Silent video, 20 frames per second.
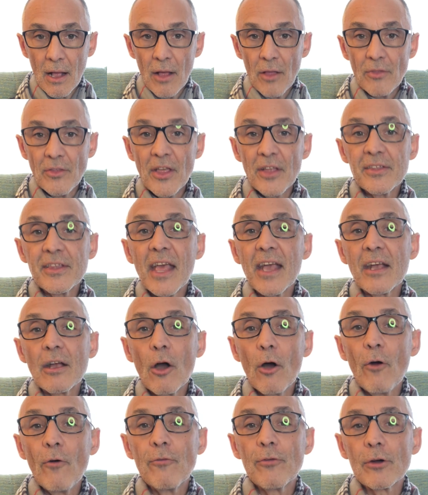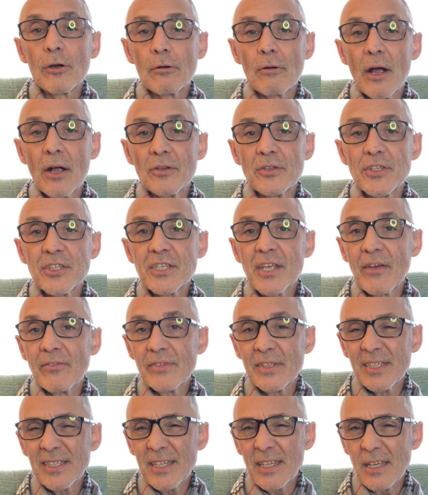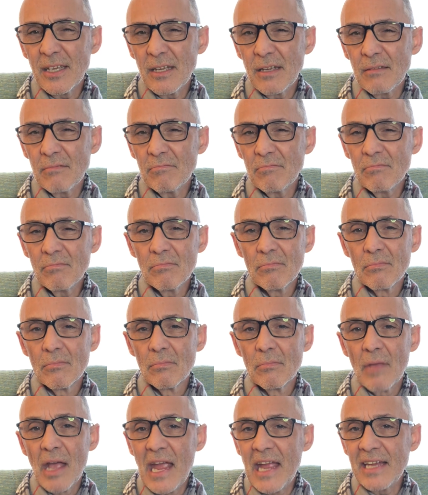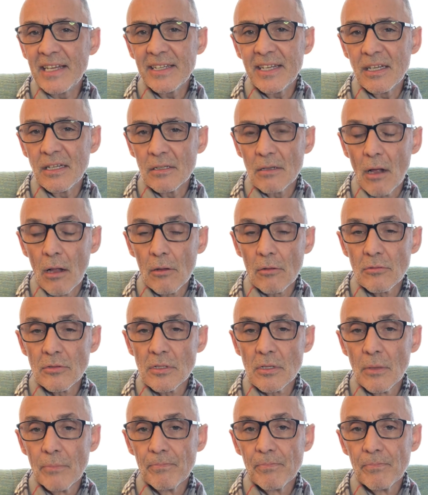that they go for around $17, $18,